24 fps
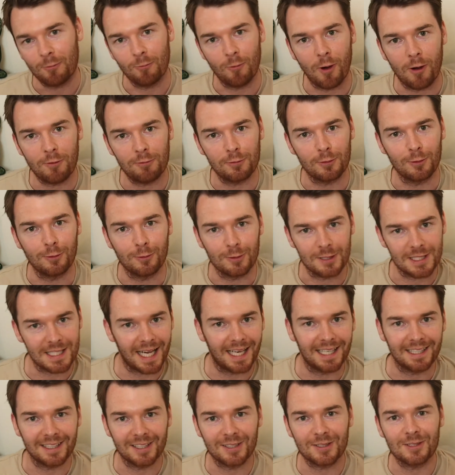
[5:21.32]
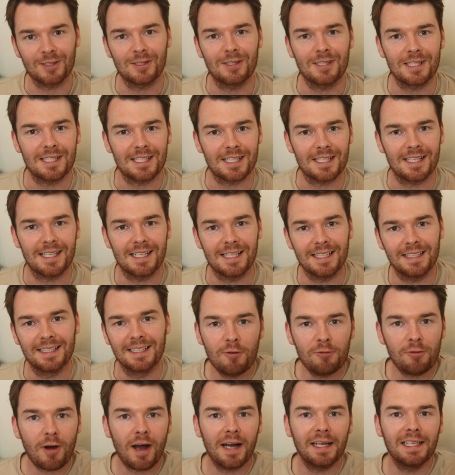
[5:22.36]
waffles added on the side.
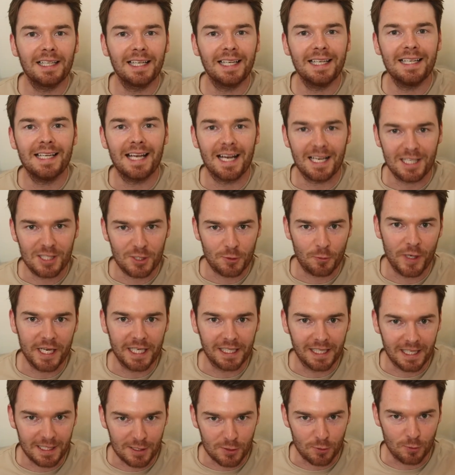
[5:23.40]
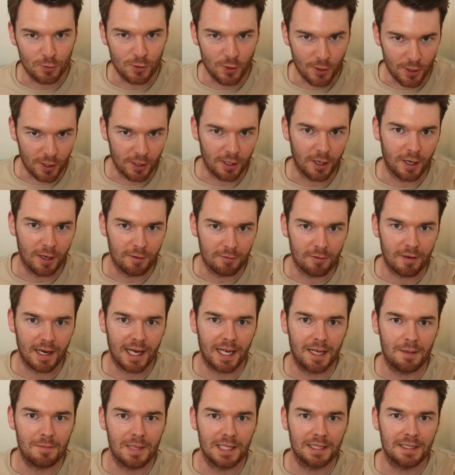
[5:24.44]
Finally, a sweet little nut of a
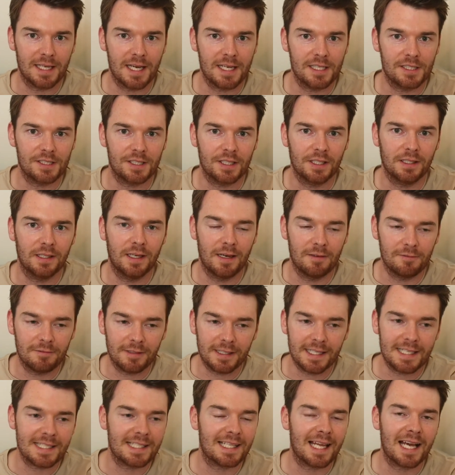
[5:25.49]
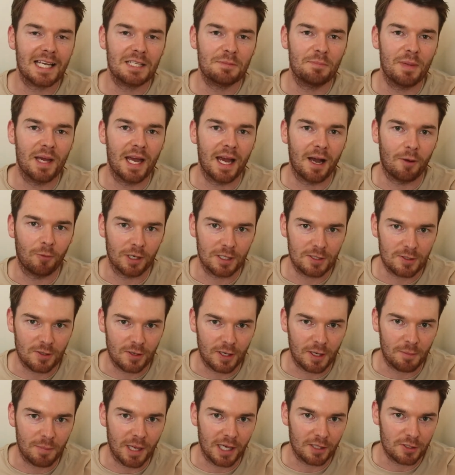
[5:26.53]
recommendation. And for this last bit, I want to
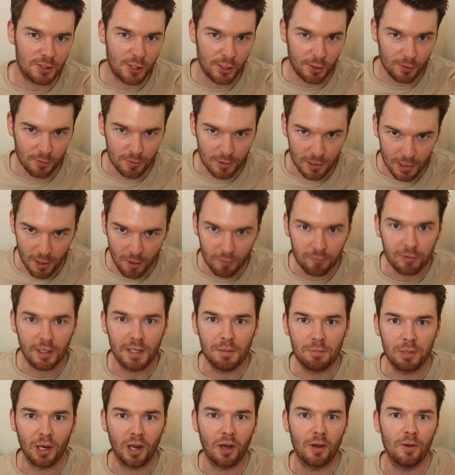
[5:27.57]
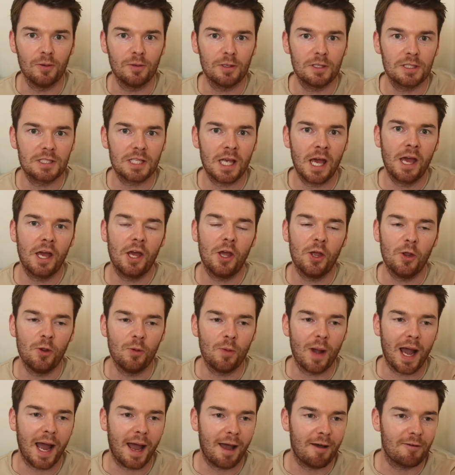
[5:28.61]
talk about two lovely blokes
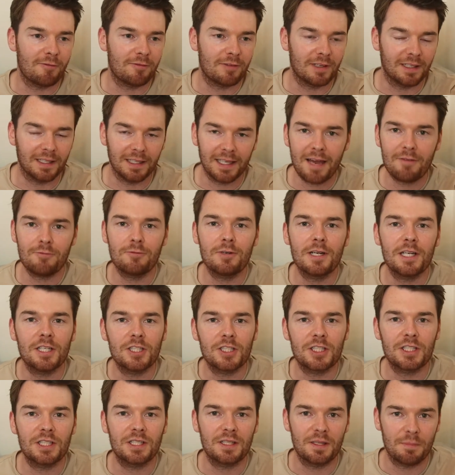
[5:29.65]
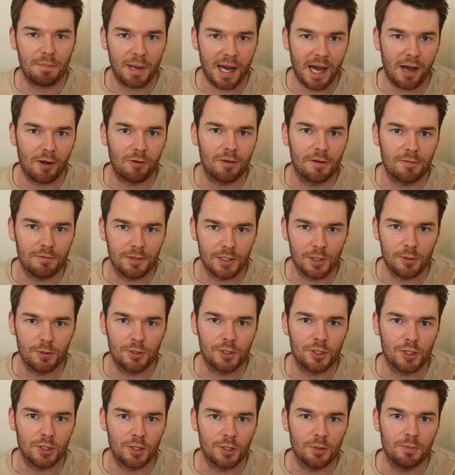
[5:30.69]
who have leveraged the power of
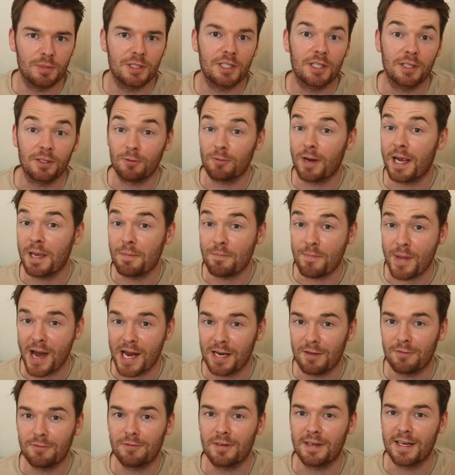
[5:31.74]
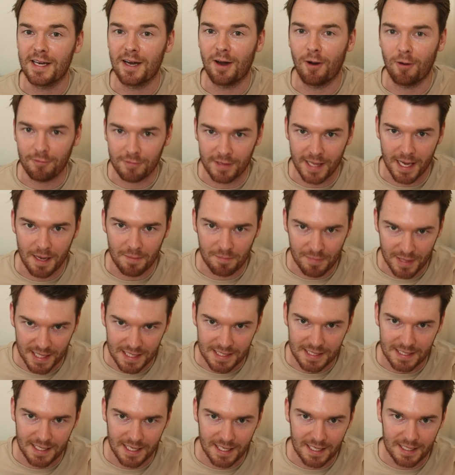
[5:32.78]
YouTube to the great benefit of their
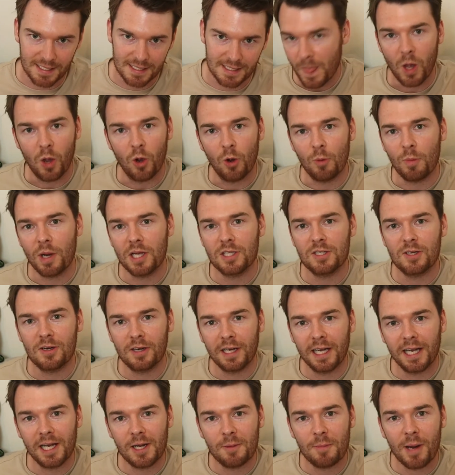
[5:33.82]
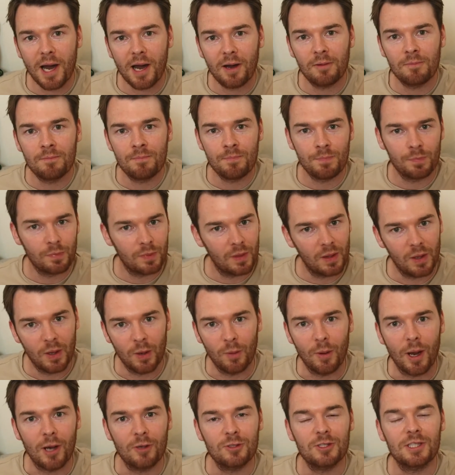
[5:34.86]
business. Who am I talking about?
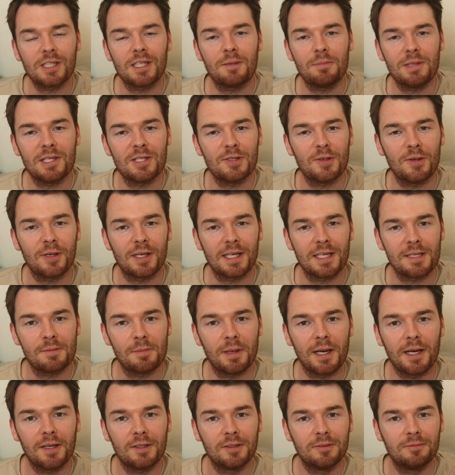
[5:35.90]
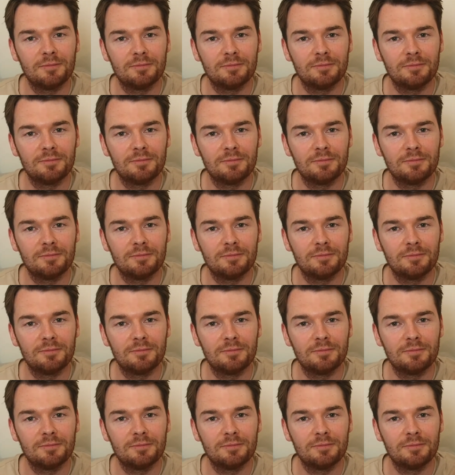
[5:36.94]
Who else could I be talking about?